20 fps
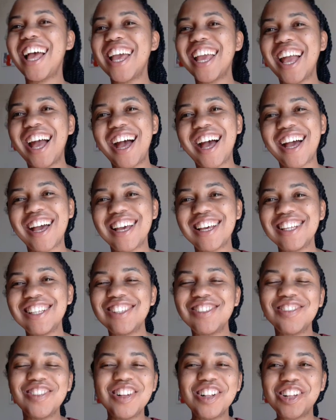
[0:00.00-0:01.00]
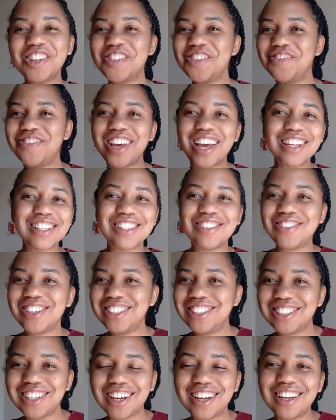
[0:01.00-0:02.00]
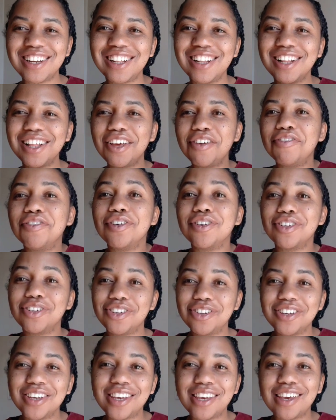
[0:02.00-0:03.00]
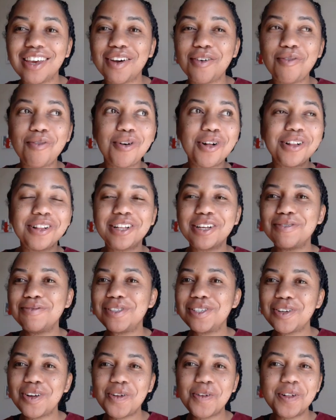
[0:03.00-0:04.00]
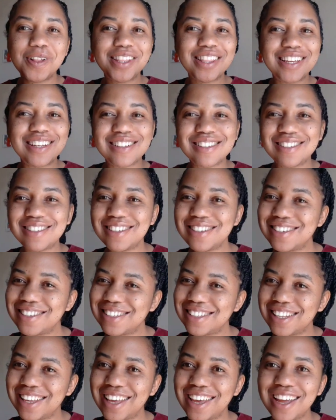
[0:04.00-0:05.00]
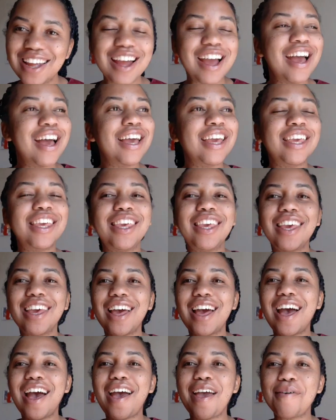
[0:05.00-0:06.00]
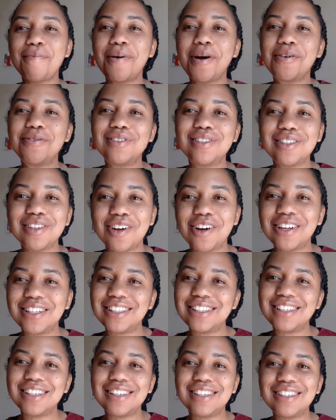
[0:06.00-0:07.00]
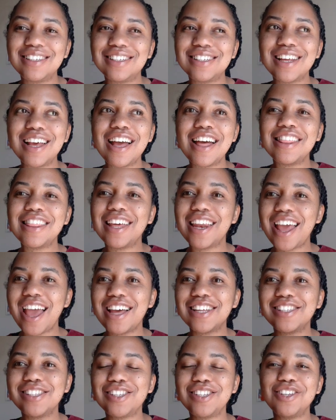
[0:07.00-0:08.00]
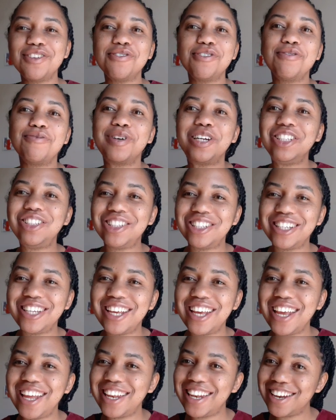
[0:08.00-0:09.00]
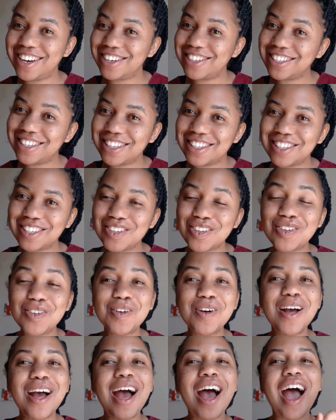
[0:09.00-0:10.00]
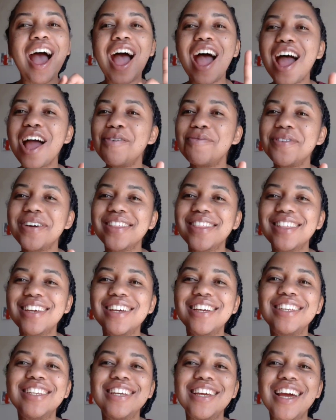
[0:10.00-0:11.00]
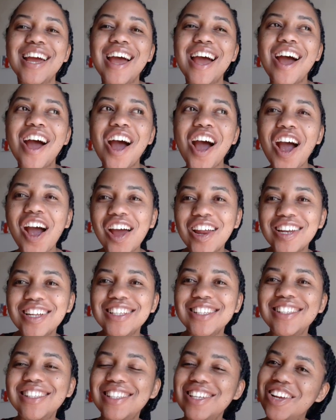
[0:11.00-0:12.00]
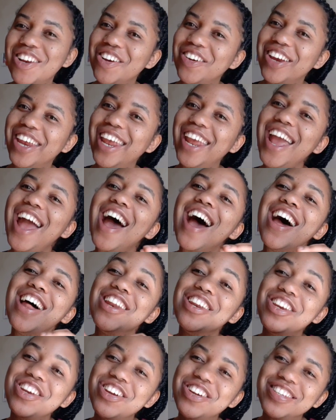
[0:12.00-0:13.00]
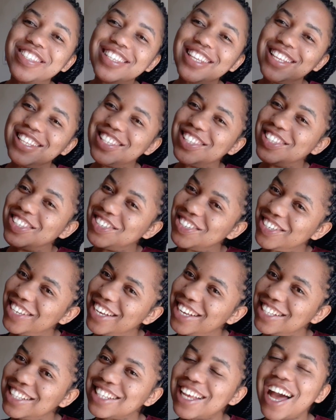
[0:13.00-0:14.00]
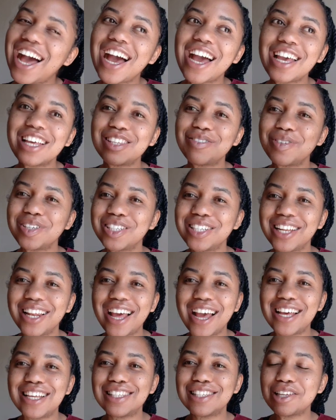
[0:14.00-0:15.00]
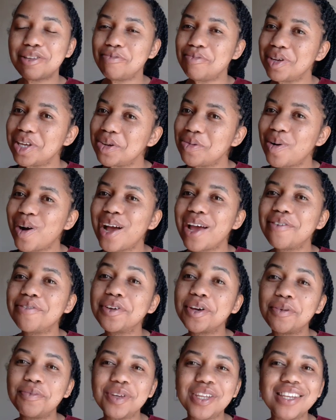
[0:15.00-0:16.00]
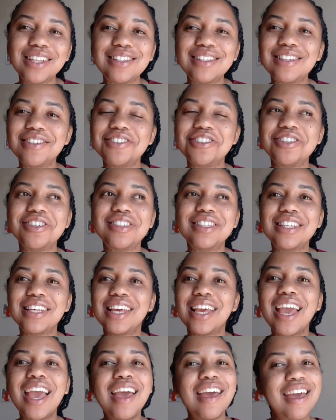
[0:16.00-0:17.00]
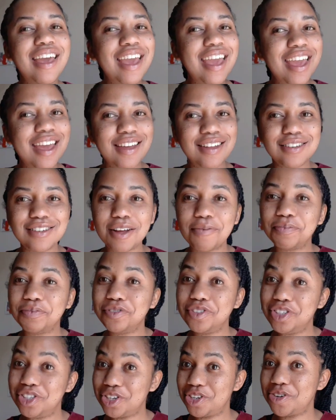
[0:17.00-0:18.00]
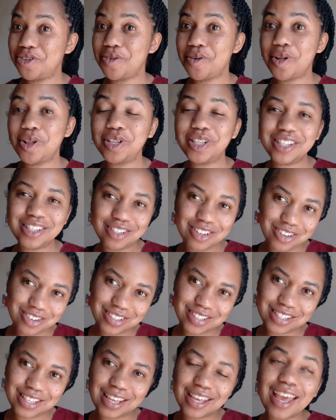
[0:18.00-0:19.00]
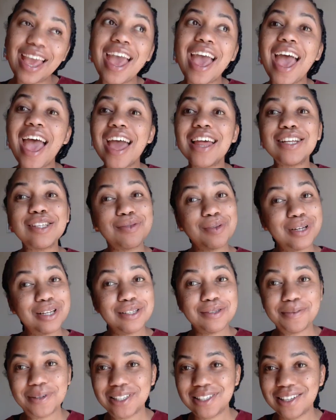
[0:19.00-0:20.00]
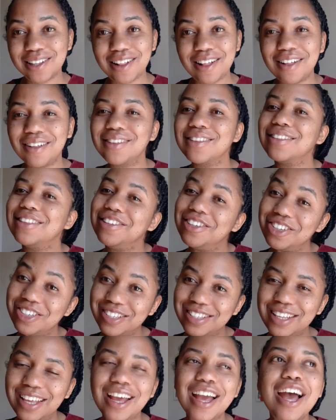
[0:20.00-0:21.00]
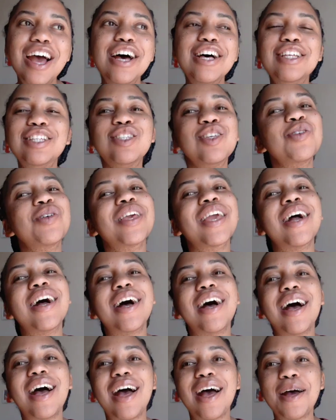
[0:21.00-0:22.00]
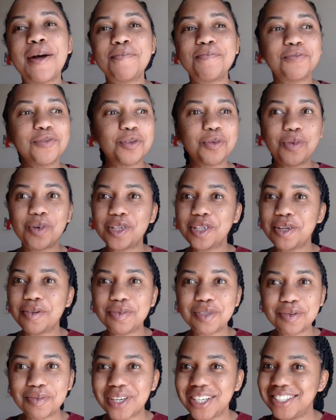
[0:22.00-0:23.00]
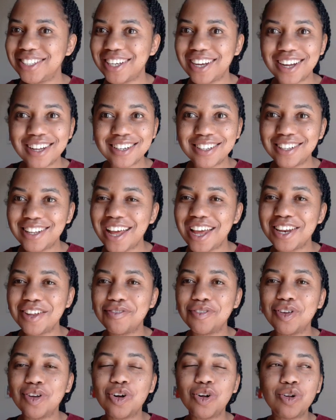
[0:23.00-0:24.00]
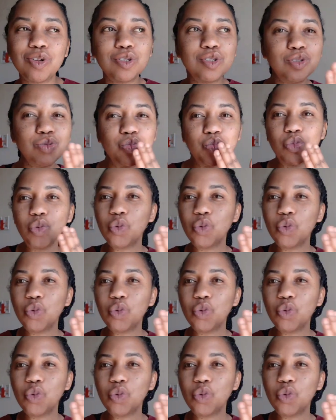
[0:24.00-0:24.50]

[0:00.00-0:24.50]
guys welcome back to my channel if you're new here welcome to all things nursing here i post content that has to do with my journey in nursing school i'm a third year honors degree nursing student i specialize in midwife community nursing and general nursing and as well as mental health nursing so yeah um welcome to my channel and if you're old